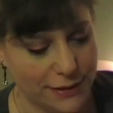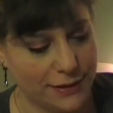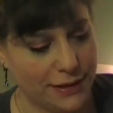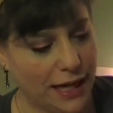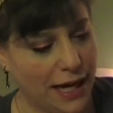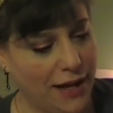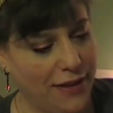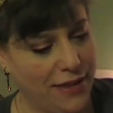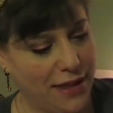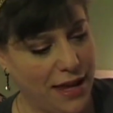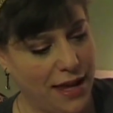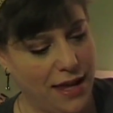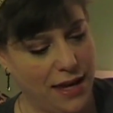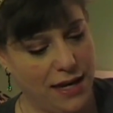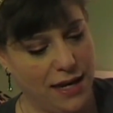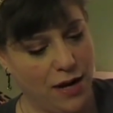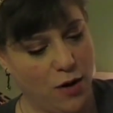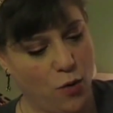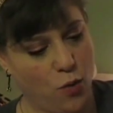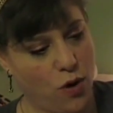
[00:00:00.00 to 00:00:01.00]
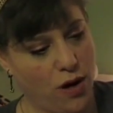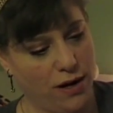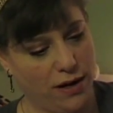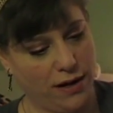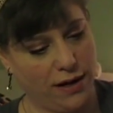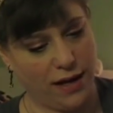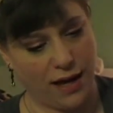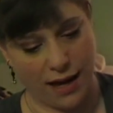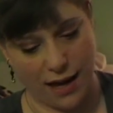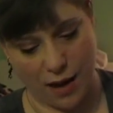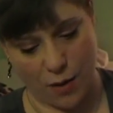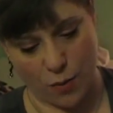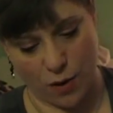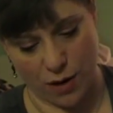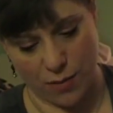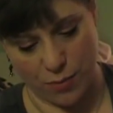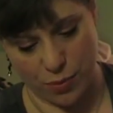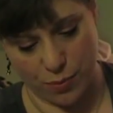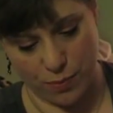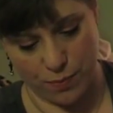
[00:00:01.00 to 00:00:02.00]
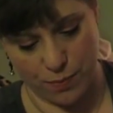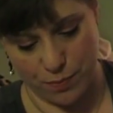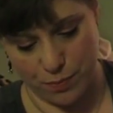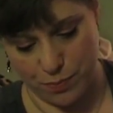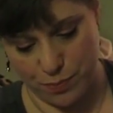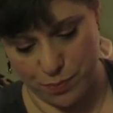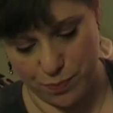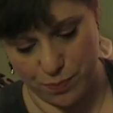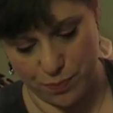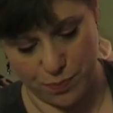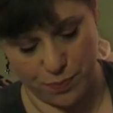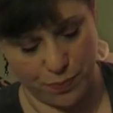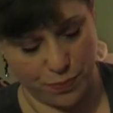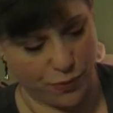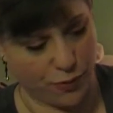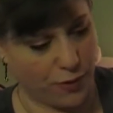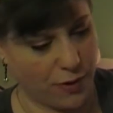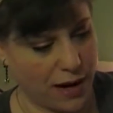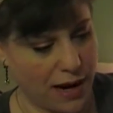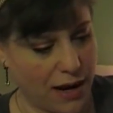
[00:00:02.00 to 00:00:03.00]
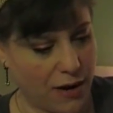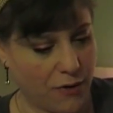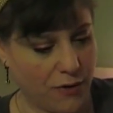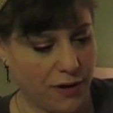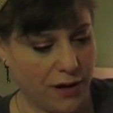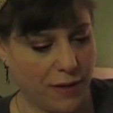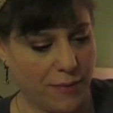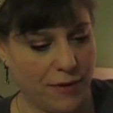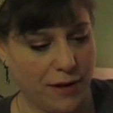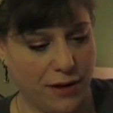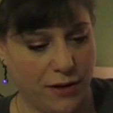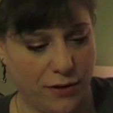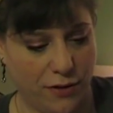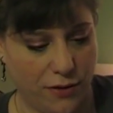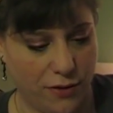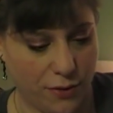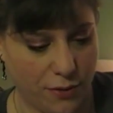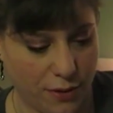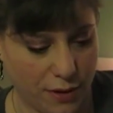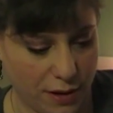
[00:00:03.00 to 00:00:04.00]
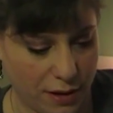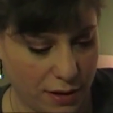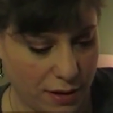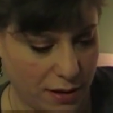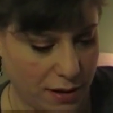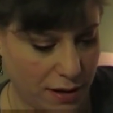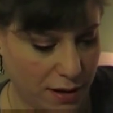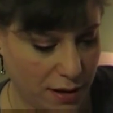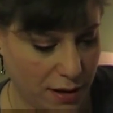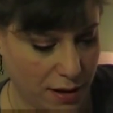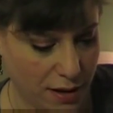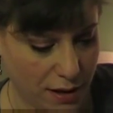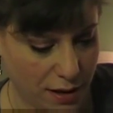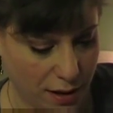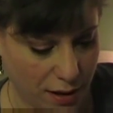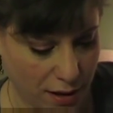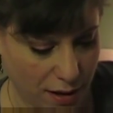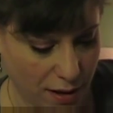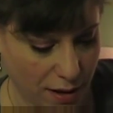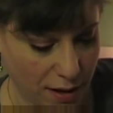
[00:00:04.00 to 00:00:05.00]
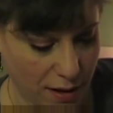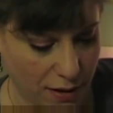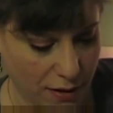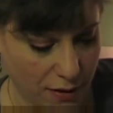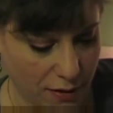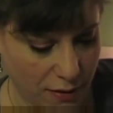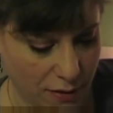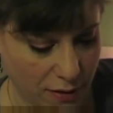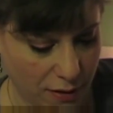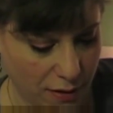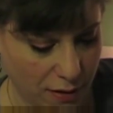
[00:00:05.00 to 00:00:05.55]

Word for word: And then one, I got one in brown. I'm gonna do it here.